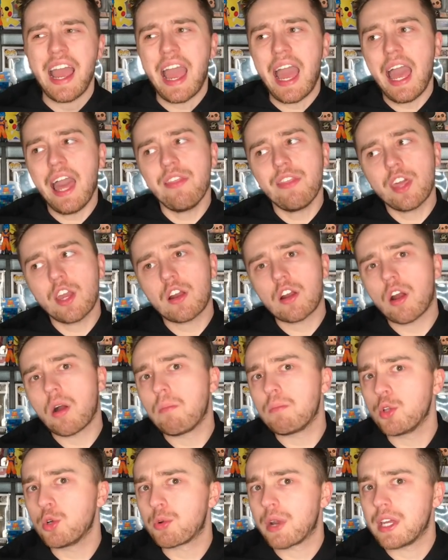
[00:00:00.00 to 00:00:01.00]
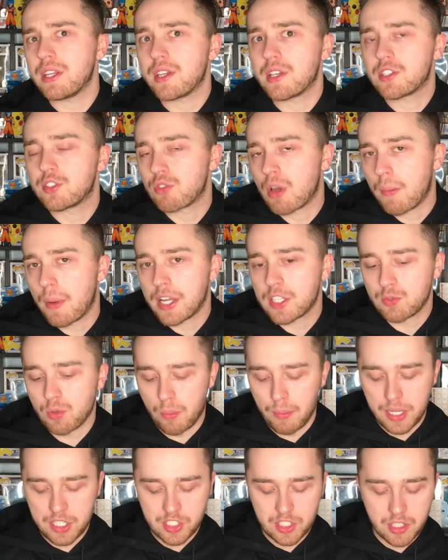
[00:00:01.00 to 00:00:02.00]
and they are on Blu-ray disc, so I might as
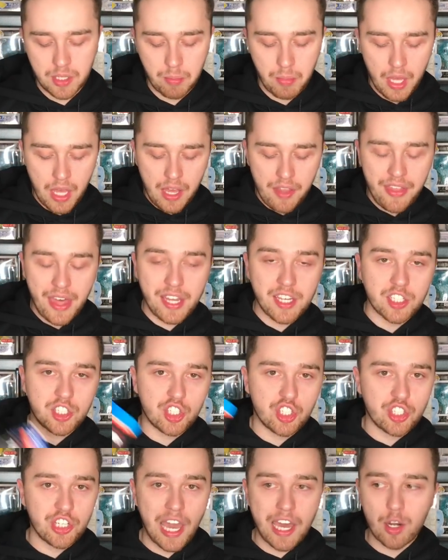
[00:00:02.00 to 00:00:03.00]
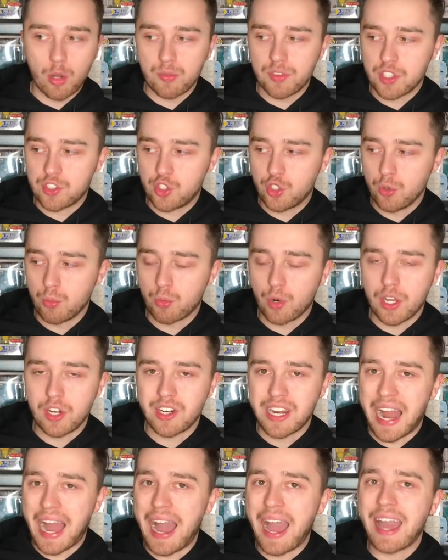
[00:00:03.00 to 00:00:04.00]
well mention them. That is Shadow the Tomb
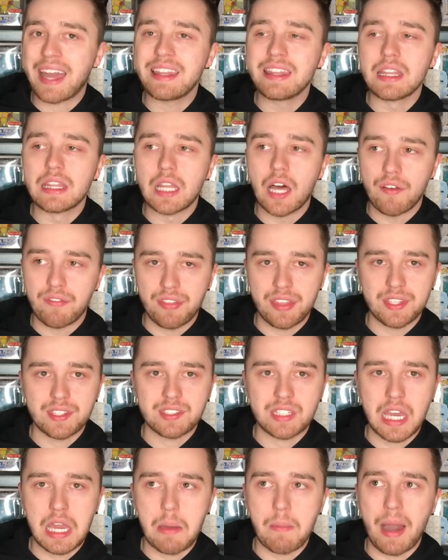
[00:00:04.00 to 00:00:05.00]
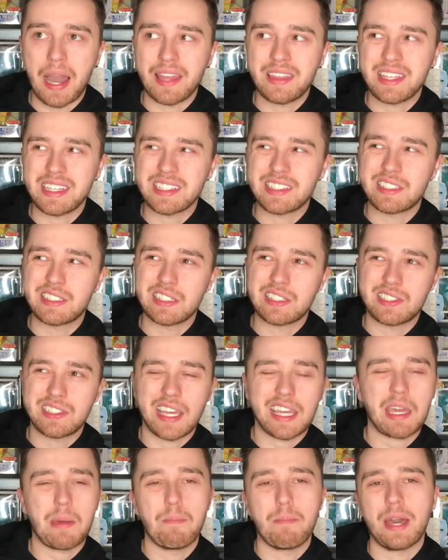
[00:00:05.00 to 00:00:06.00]
Raider. I love this game. I think it's the
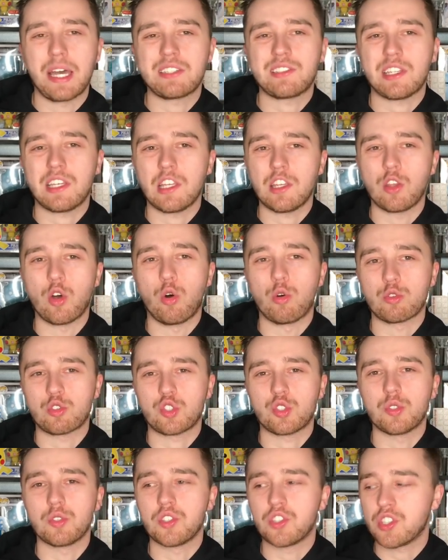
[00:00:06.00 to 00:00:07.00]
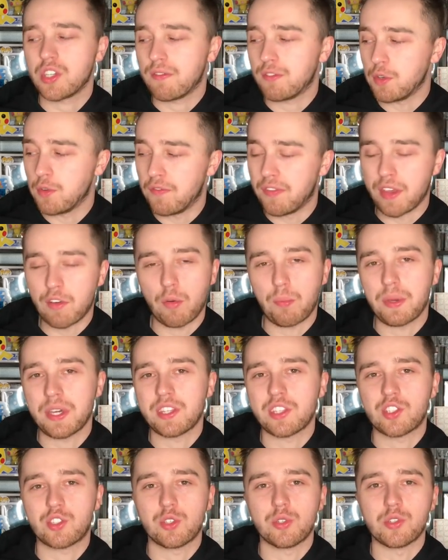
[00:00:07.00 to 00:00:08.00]
second best in the whole trilogy. If you've never
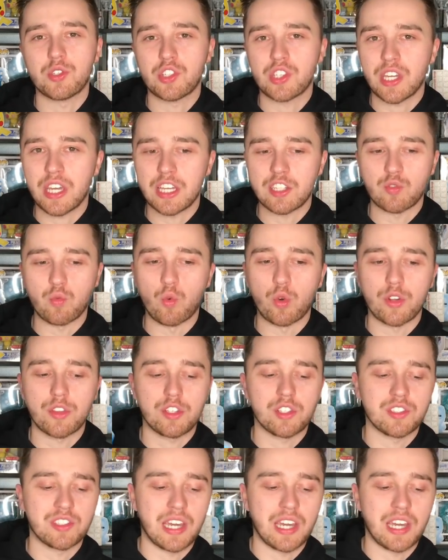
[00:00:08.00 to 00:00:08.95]
played this trilogy, it's worth your